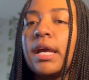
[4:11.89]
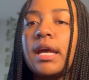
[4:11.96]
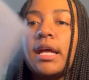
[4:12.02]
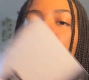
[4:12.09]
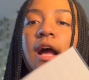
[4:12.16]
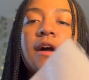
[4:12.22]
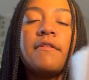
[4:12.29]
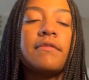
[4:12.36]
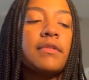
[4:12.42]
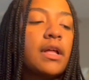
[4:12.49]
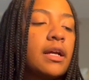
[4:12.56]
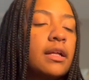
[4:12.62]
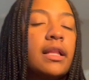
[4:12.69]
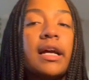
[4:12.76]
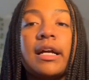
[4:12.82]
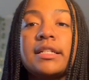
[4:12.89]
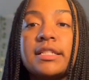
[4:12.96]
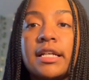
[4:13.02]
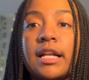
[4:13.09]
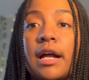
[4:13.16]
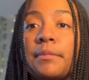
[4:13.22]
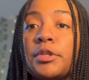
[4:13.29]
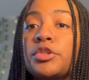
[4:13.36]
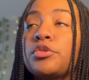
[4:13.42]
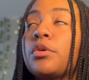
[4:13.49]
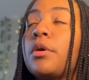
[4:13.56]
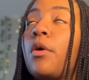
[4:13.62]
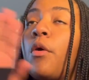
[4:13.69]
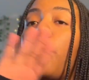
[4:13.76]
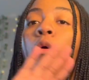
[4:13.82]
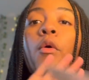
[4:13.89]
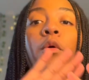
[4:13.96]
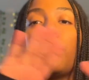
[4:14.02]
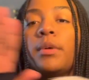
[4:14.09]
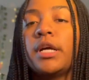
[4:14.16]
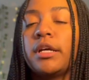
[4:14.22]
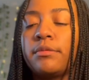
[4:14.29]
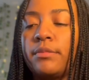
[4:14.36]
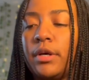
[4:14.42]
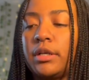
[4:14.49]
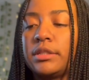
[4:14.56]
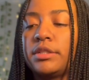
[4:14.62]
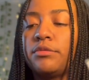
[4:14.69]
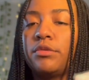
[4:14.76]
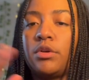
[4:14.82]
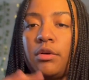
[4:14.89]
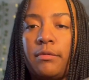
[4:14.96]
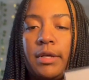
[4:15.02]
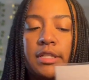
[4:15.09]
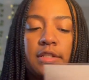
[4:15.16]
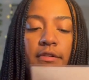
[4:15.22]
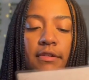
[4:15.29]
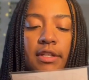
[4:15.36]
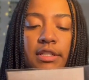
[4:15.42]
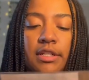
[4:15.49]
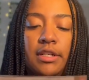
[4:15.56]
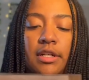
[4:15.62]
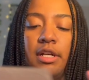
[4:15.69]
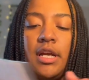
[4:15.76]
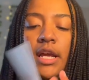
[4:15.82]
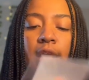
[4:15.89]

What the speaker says: And I have like I said, I'm gonna do a whole big unboxing when all my stuff gets here.